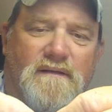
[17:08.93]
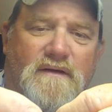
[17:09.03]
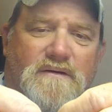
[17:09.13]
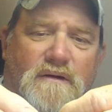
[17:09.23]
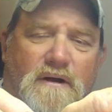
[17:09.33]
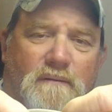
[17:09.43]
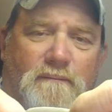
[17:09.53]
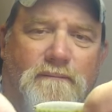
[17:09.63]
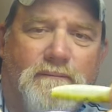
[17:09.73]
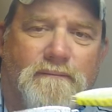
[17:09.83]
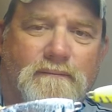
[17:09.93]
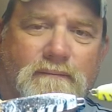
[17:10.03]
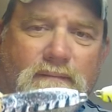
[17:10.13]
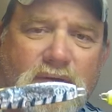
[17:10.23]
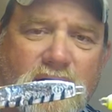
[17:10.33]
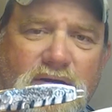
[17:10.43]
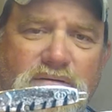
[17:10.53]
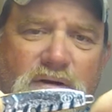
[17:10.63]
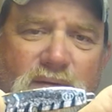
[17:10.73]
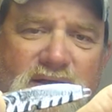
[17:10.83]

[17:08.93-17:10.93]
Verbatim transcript: chrome. The chrome